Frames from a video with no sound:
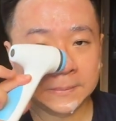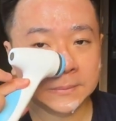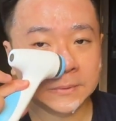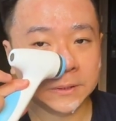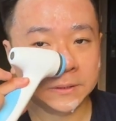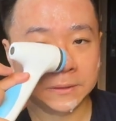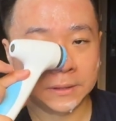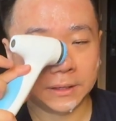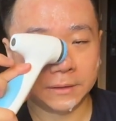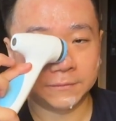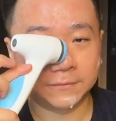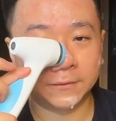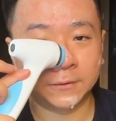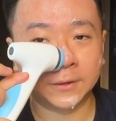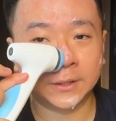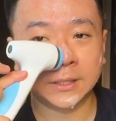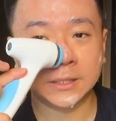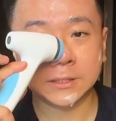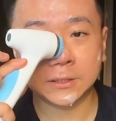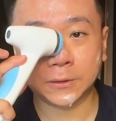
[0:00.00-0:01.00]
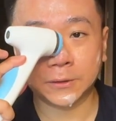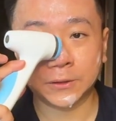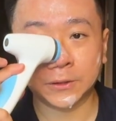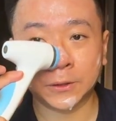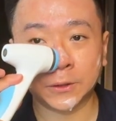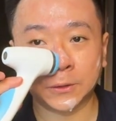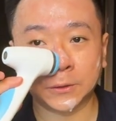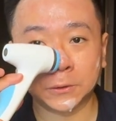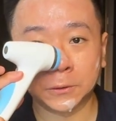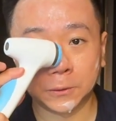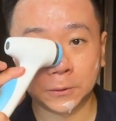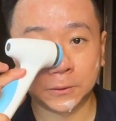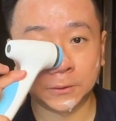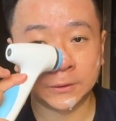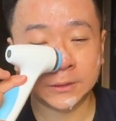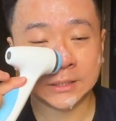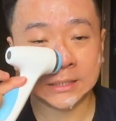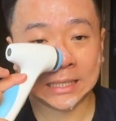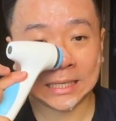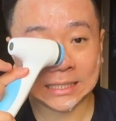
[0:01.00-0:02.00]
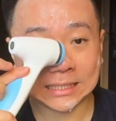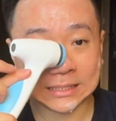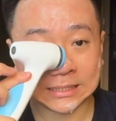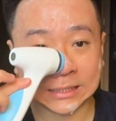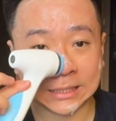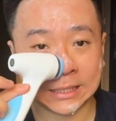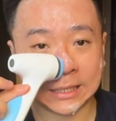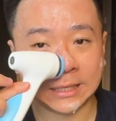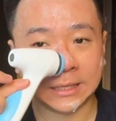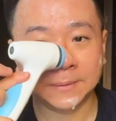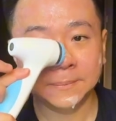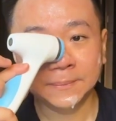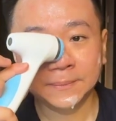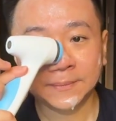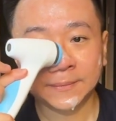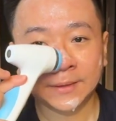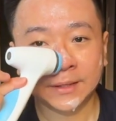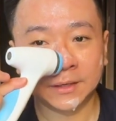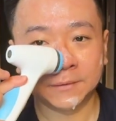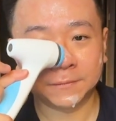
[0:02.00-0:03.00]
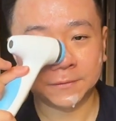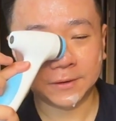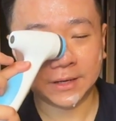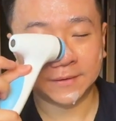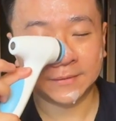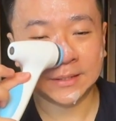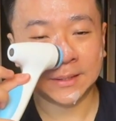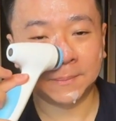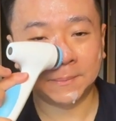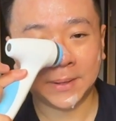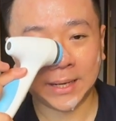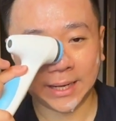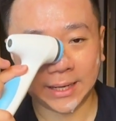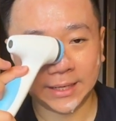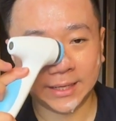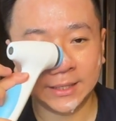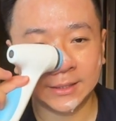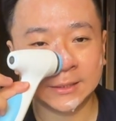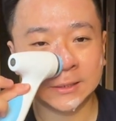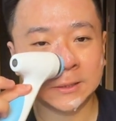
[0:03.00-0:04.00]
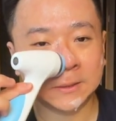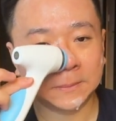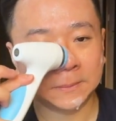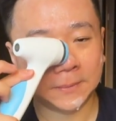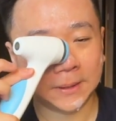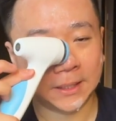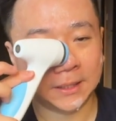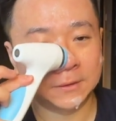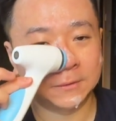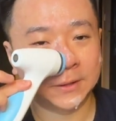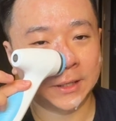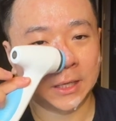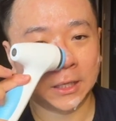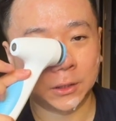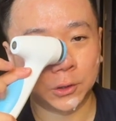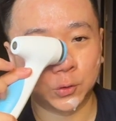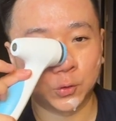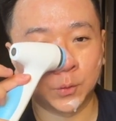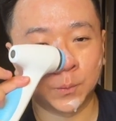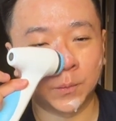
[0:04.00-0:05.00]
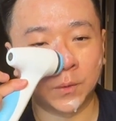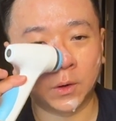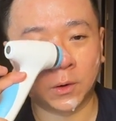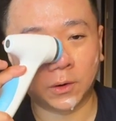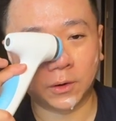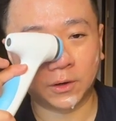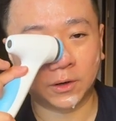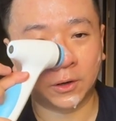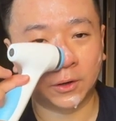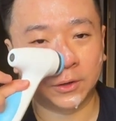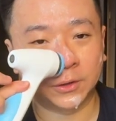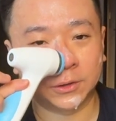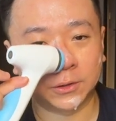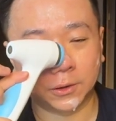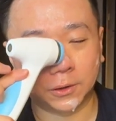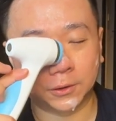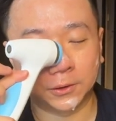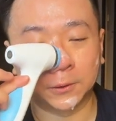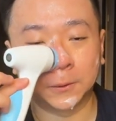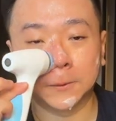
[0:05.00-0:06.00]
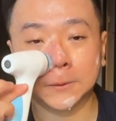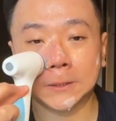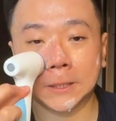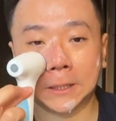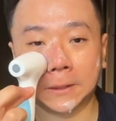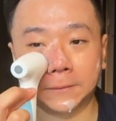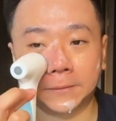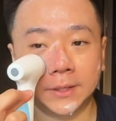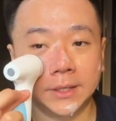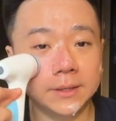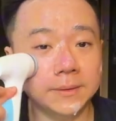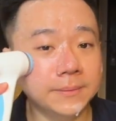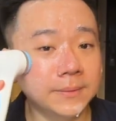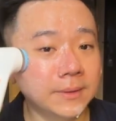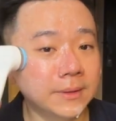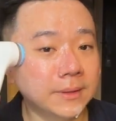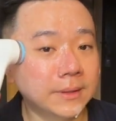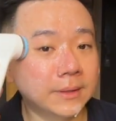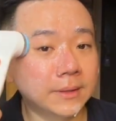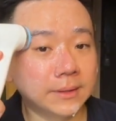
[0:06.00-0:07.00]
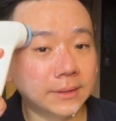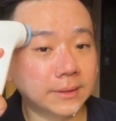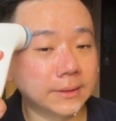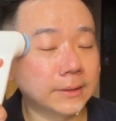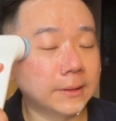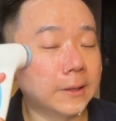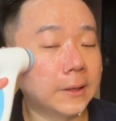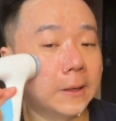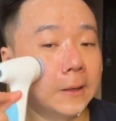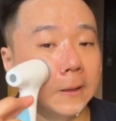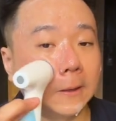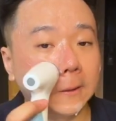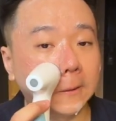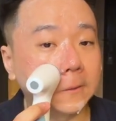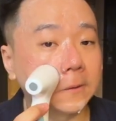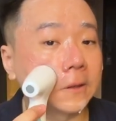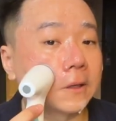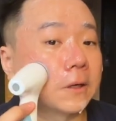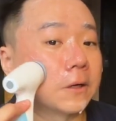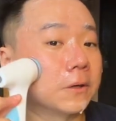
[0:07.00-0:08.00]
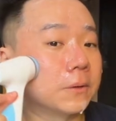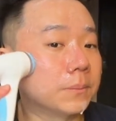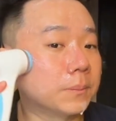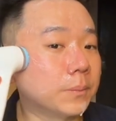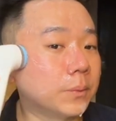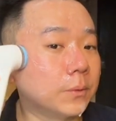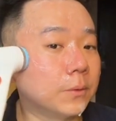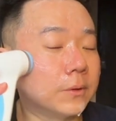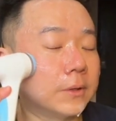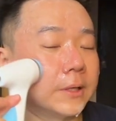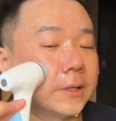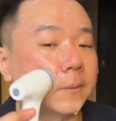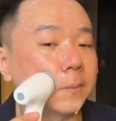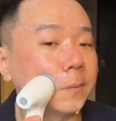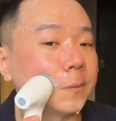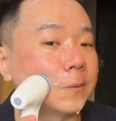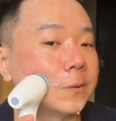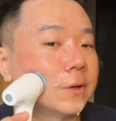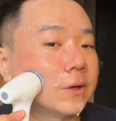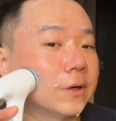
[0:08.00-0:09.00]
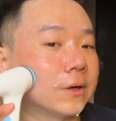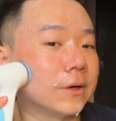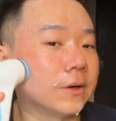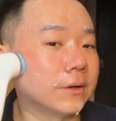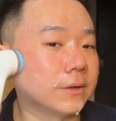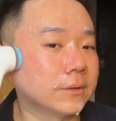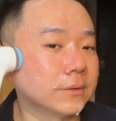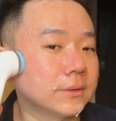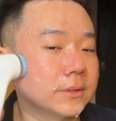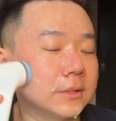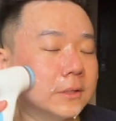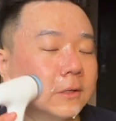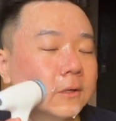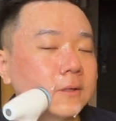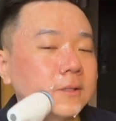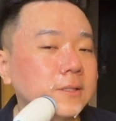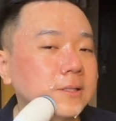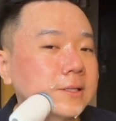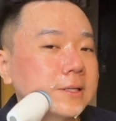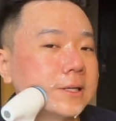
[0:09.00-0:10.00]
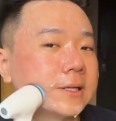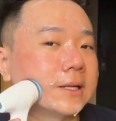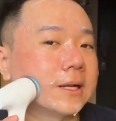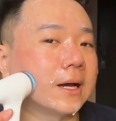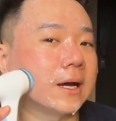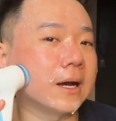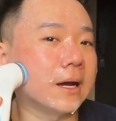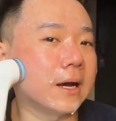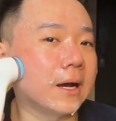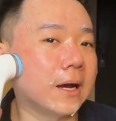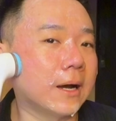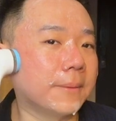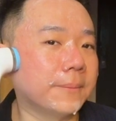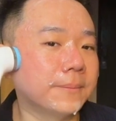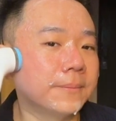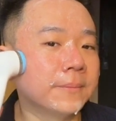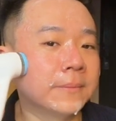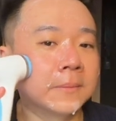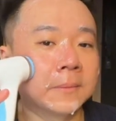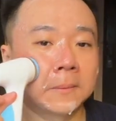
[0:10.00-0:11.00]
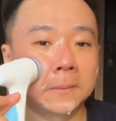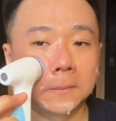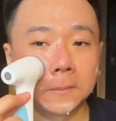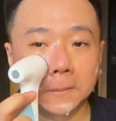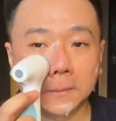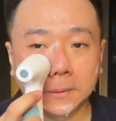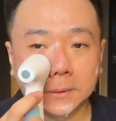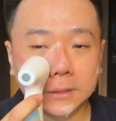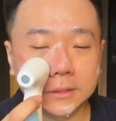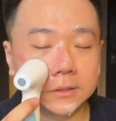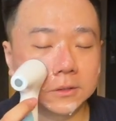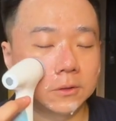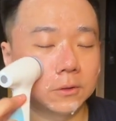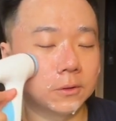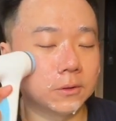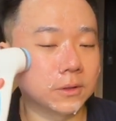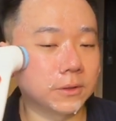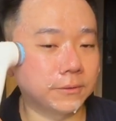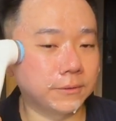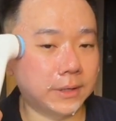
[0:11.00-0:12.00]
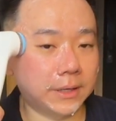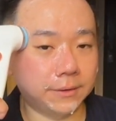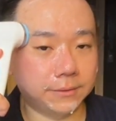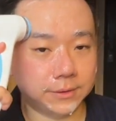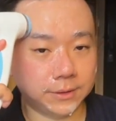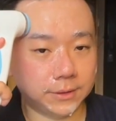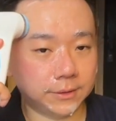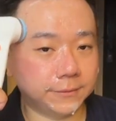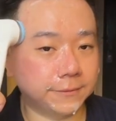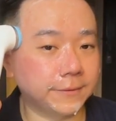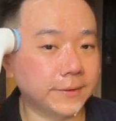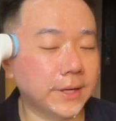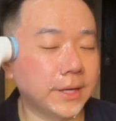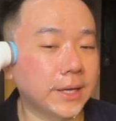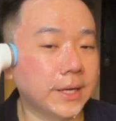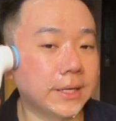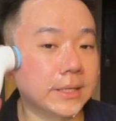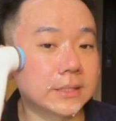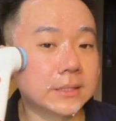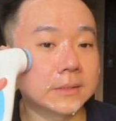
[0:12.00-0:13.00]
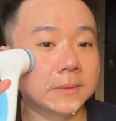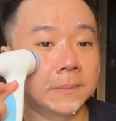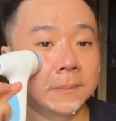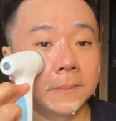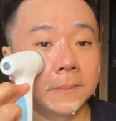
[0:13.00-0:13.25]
So you can focus on your nose. Let's say if you have some blackheads, then you can do more on your nose area. Then you can pull your skin up, just go all around your face.